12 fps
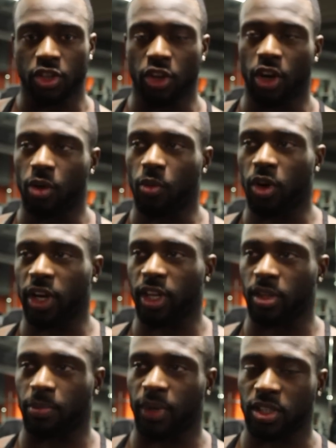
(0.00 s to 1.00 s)
So you don't want
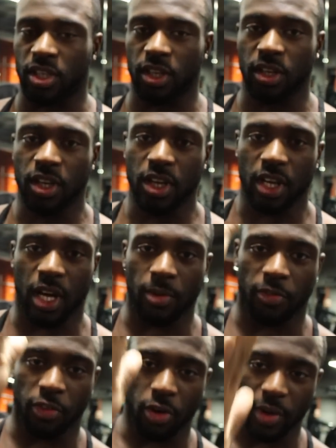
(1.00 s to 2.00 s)
the bar to
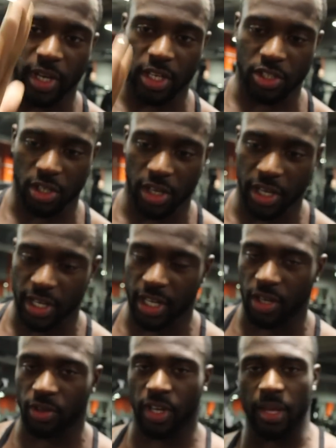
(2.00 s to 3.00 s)
come forward as you're going
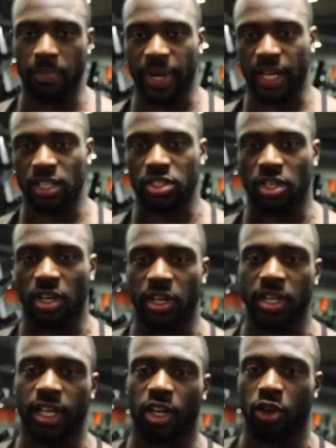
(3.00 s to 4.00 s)
down, lean back as you're
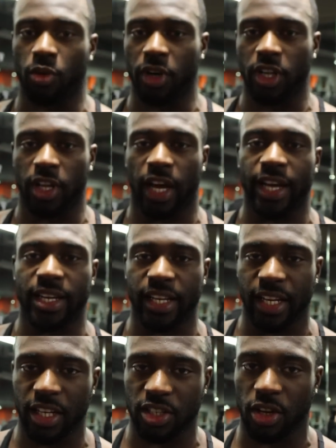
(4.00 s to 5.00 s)
going down. You want it
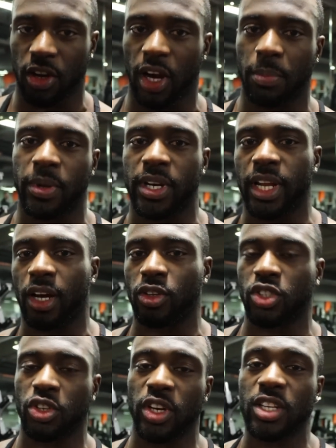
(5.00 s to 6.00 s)
ideally to go up and
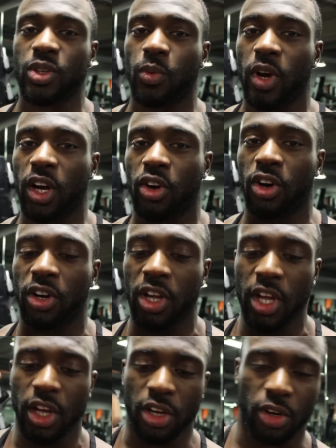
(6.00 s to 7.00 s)
down. So you need to work on
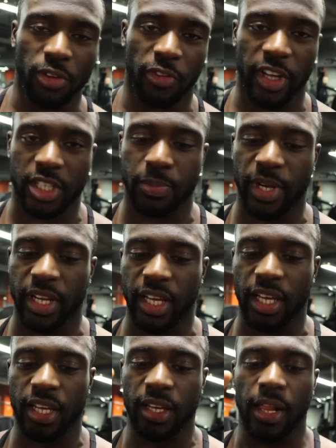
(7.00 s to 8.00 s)
glute
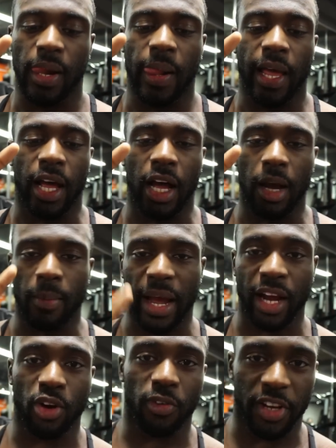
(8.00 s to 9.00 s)
flexibility,
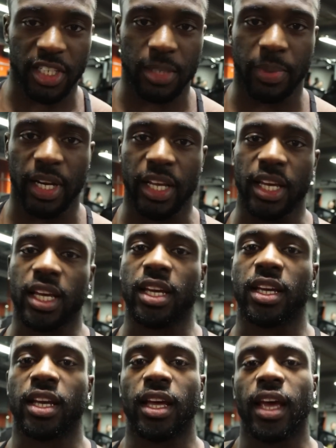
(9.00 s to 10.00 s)
ankle flexibility,
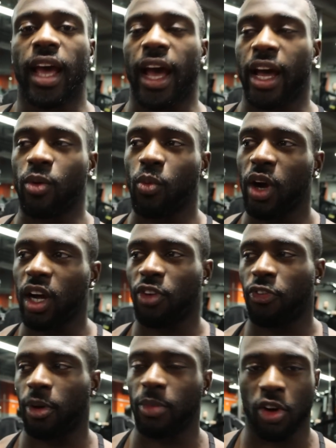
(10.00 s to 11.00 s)
and work
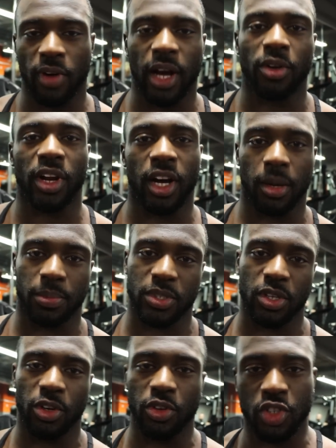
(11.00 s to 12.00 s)
from the ground up.
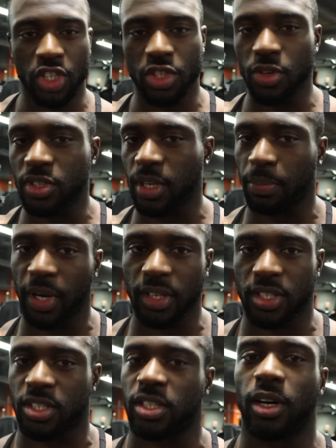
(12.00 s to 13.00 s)
So you just use the
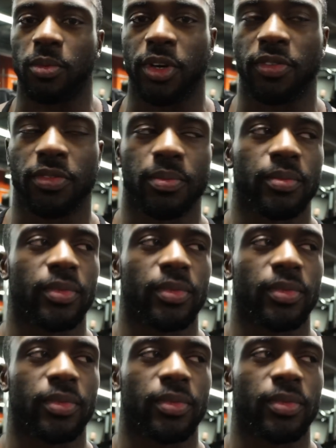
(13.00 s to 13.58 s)
bar to start with.